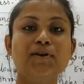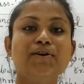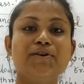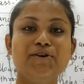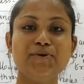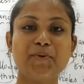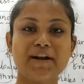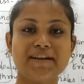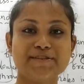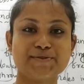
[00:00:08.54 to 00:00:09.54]
Good
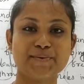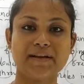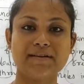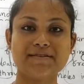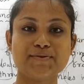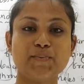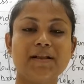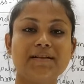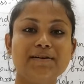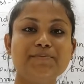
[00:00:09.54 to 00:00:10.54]
morning students,
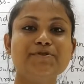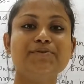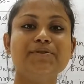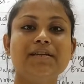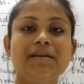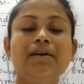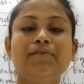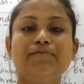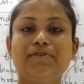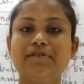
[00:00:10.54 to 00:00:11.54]
welcome to the
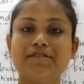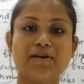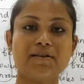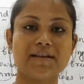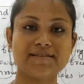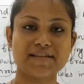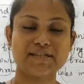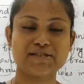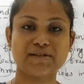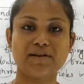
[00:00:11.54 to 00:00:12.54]
first online
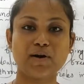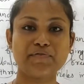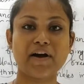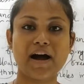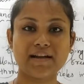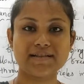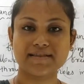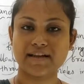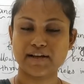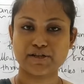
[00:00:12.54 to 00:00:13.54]
session of
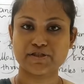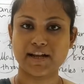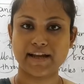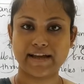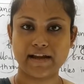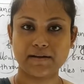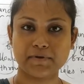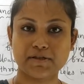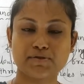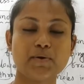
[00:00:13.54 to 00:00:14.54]
Al-Islah National
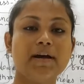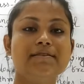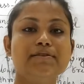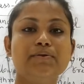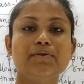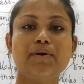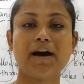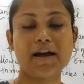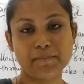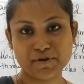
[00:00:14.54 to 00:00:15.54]
Academy. So as you know,
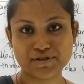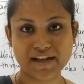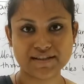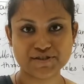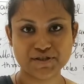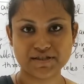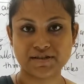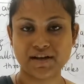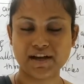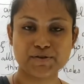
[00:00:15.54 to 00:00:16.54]
I am your science
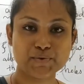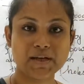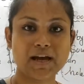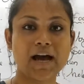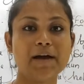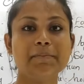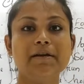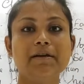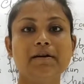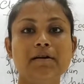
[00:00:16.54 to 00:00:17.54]
teacher and today I am
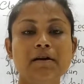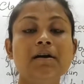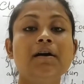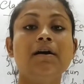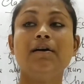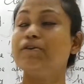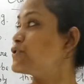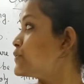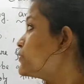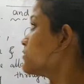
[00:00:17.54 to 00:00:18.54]
here
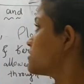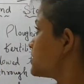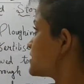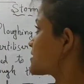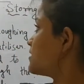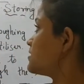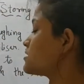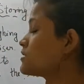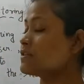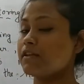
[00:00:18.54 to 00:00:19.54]
to
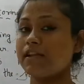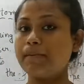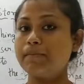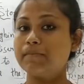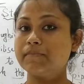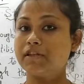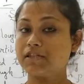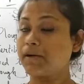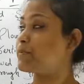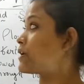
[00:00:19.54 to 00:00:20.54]
discuss the
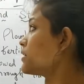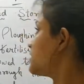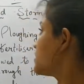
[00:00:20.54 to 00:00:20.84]
chapter